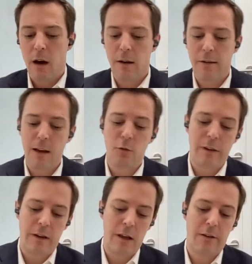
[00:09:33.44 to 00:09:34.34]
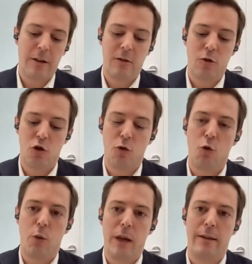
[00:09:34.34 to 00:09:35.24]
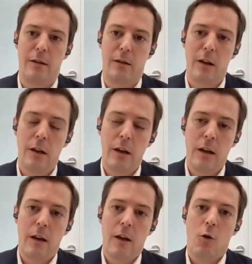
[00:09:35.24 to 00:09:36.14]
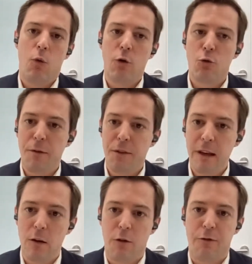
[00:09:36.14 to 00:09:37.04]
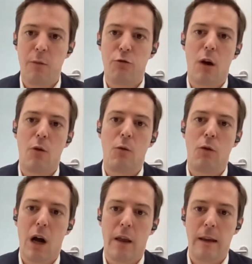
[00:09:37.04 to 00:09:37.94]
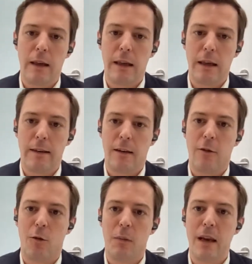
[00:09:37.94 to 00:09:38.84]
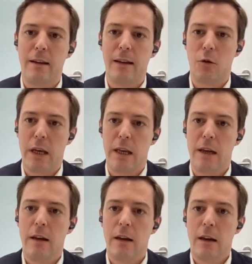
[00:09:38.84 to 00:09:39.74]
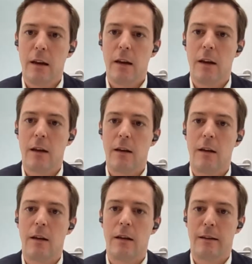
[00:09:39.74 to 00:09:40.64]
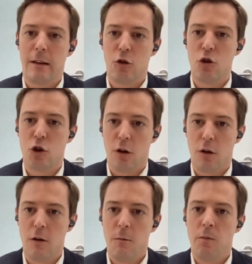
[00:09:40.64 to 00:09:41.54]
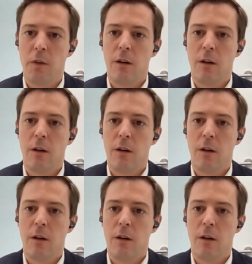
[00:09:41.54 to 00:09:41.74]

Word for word: I'll start with the institutional reason. What we've seen on February 1 is the military institution